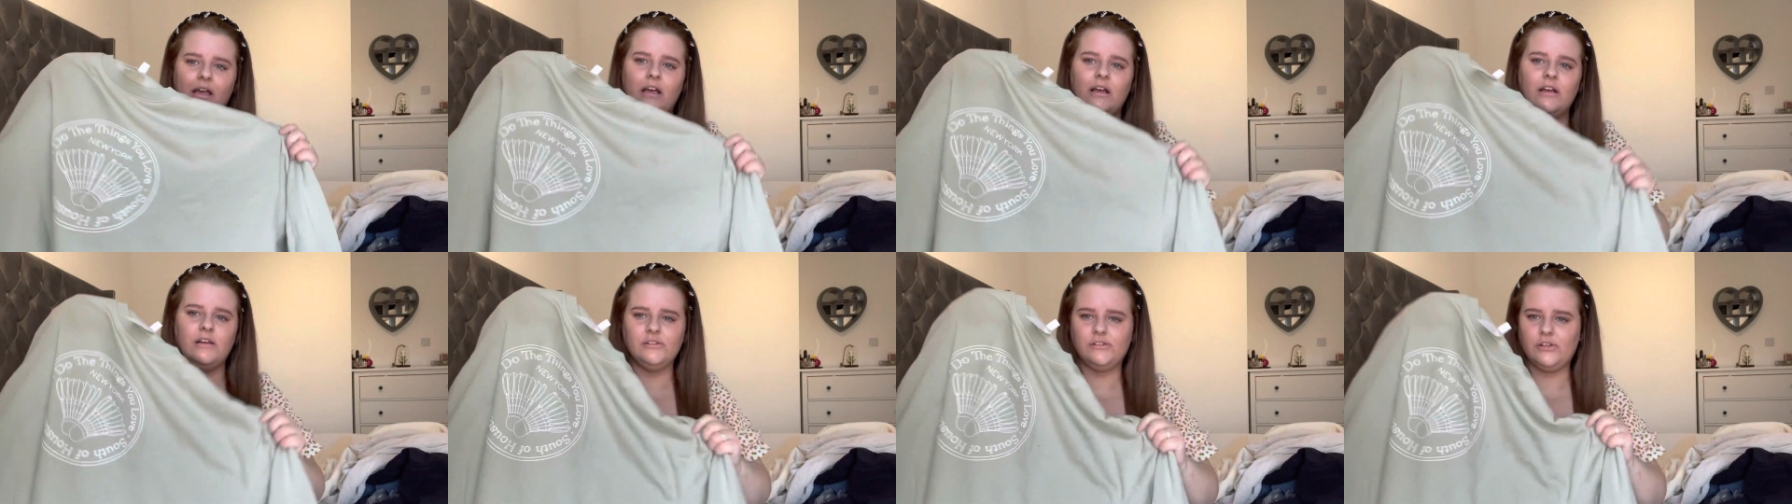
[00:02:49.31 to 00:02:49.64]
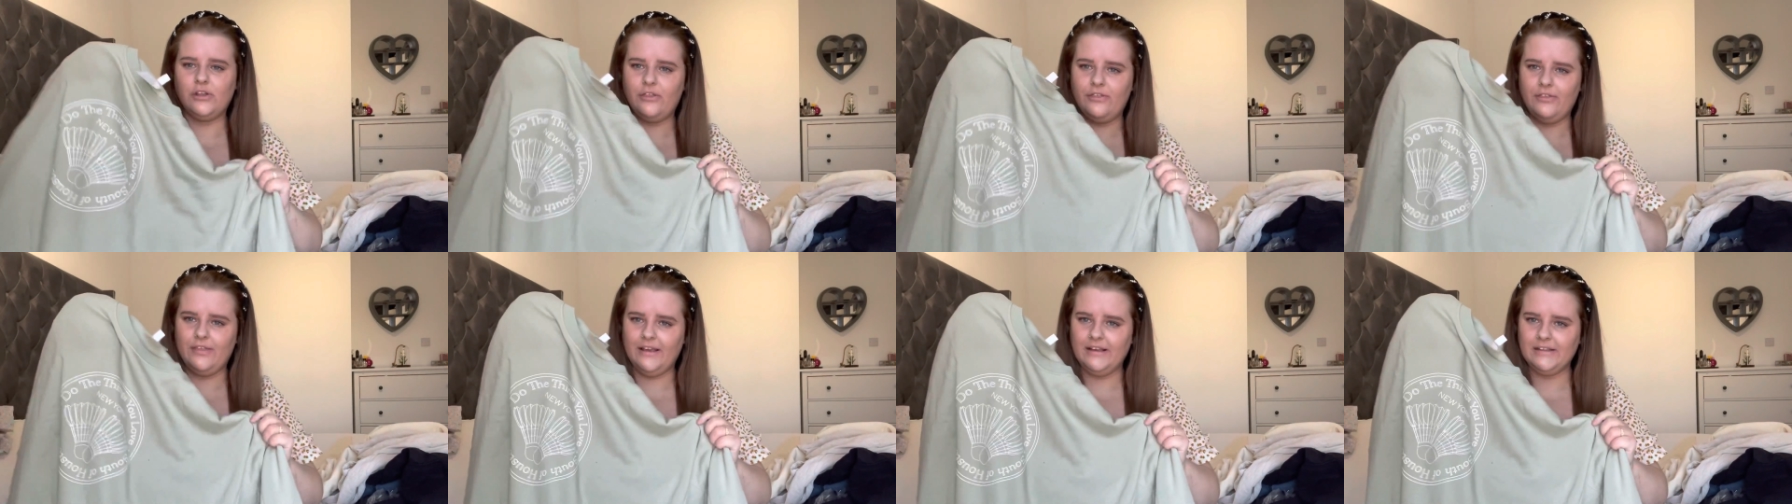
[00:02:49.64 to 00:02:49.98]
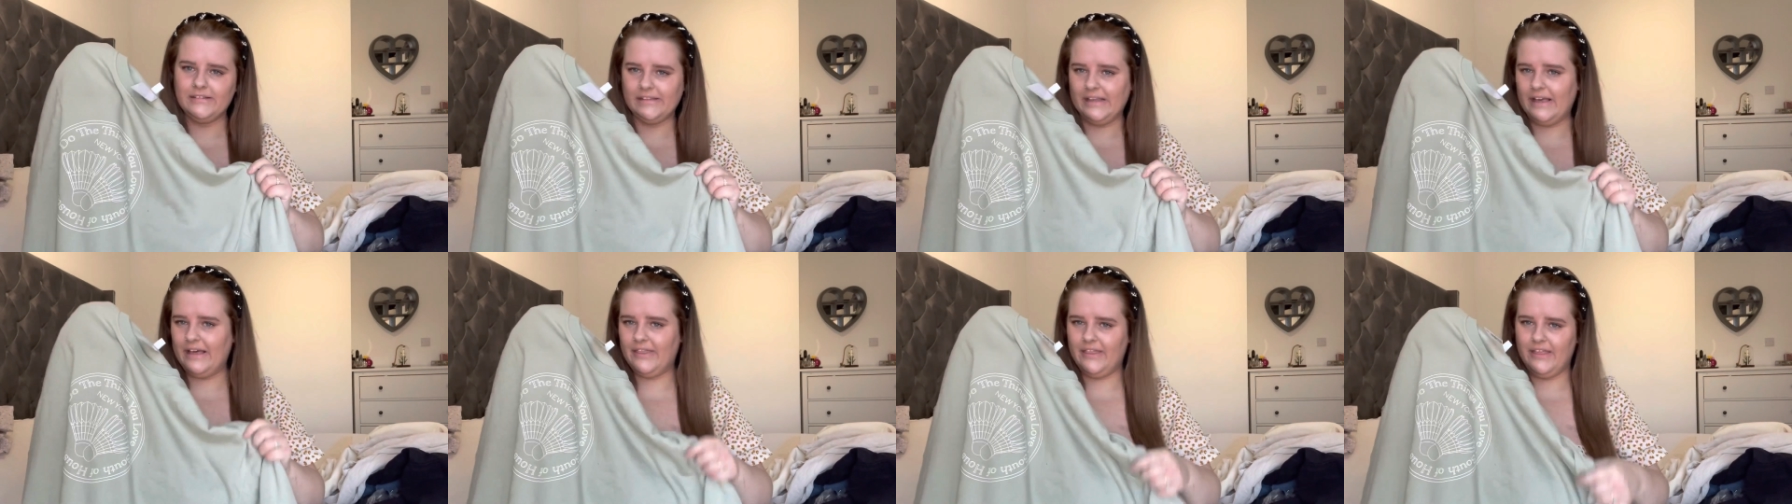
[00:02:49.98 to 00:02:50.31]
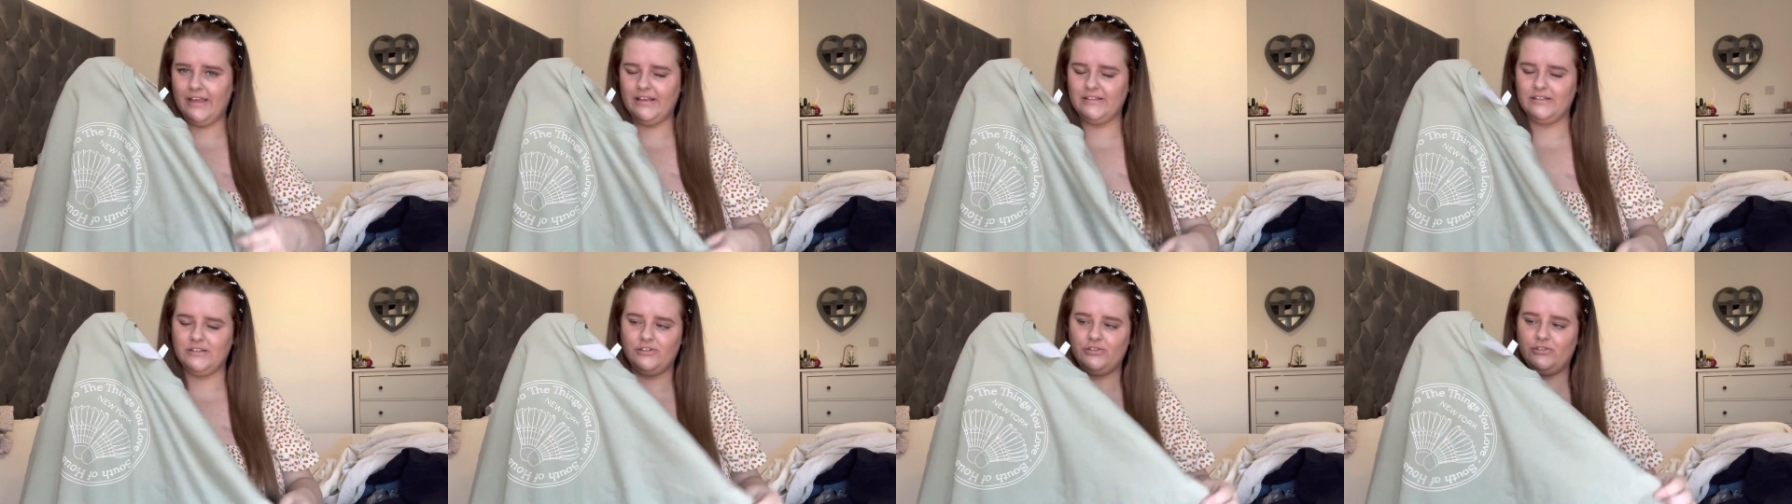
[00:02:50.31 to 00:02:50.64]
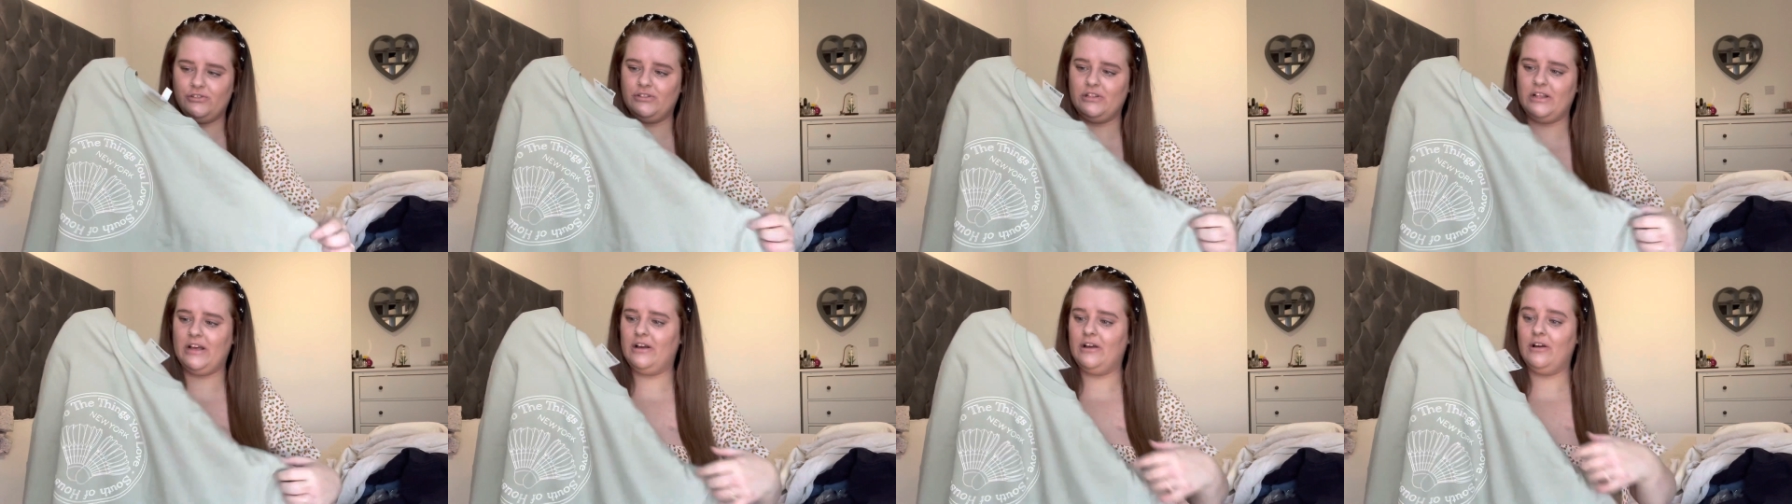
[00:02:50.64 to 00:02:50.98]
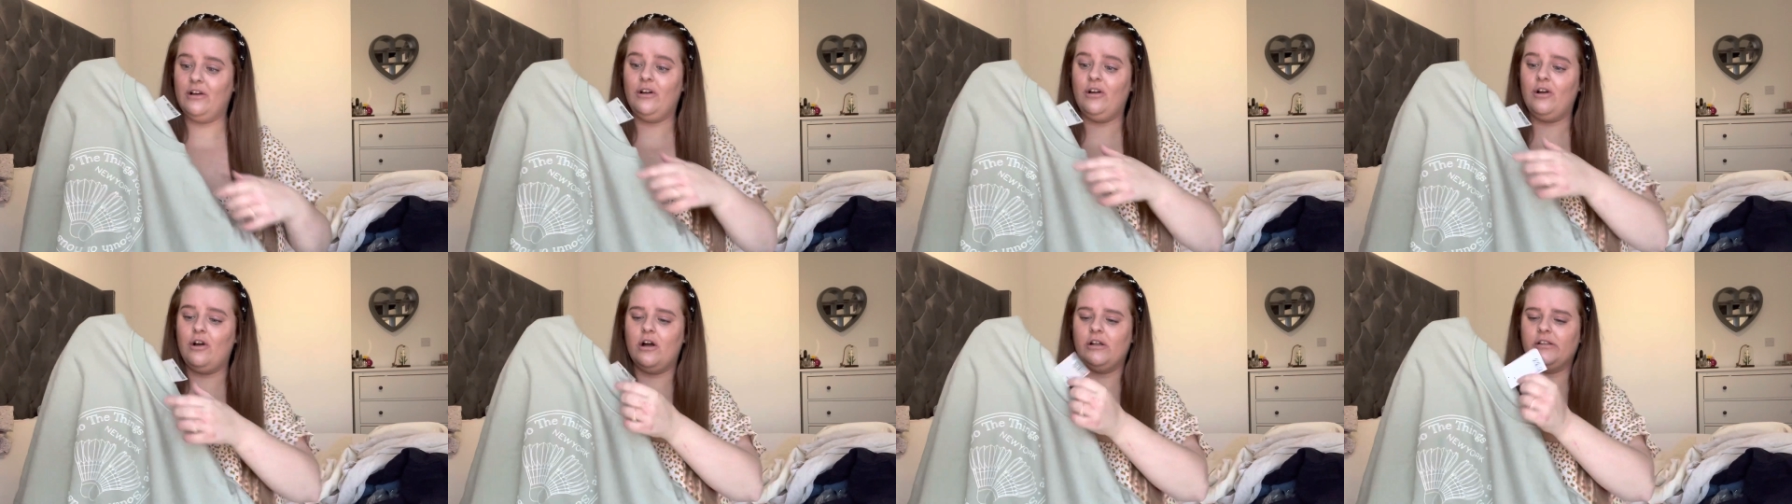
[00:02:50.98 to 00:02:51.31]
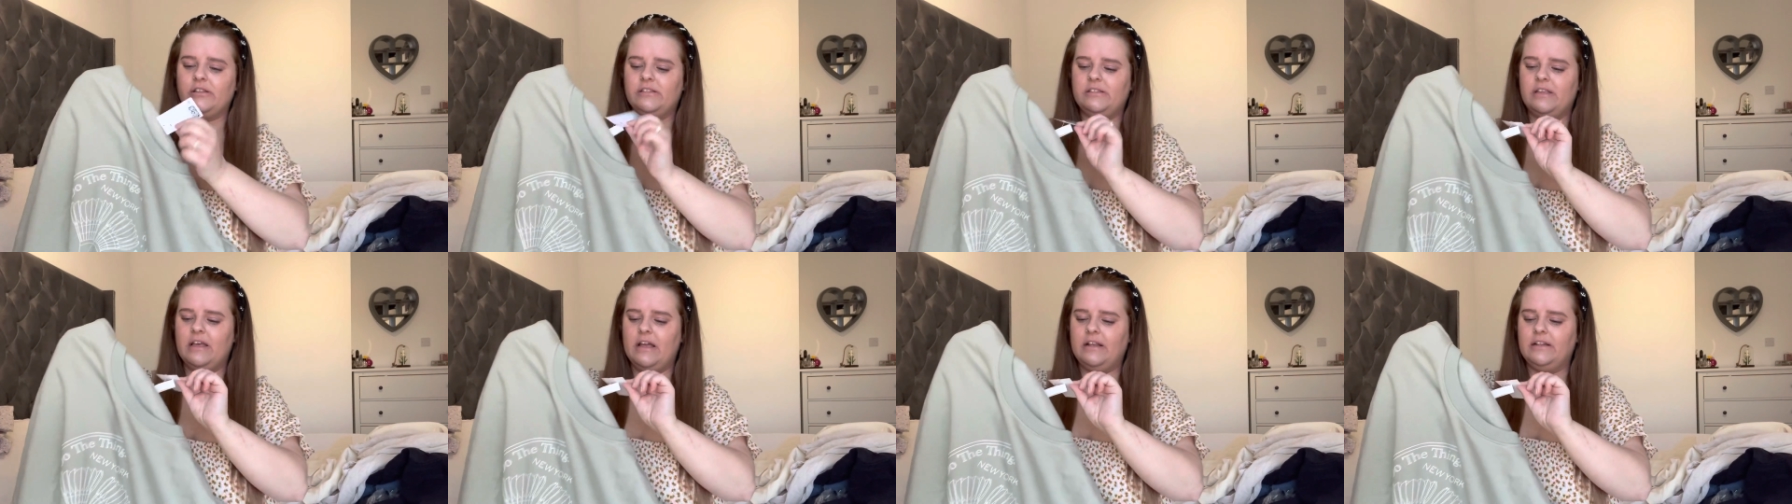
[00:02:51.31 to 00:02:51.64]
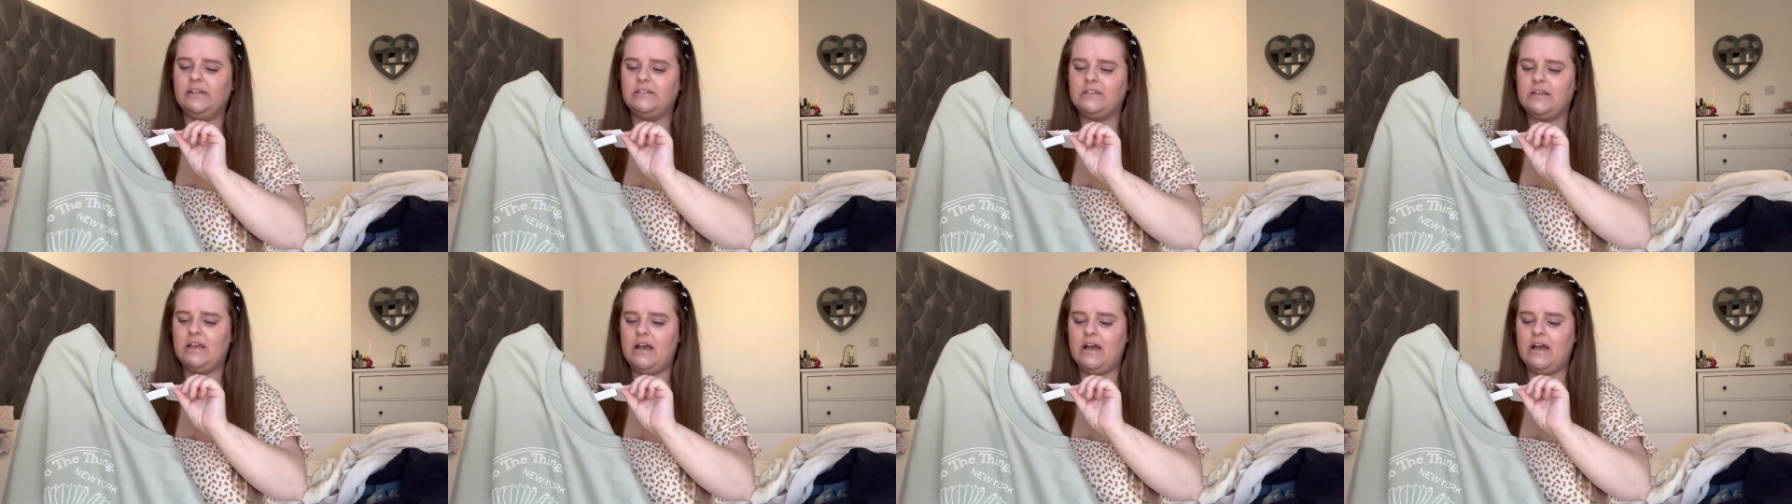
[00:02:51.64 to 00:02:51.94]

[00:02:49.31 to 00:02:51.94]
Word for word: So things like these are just like a godsend.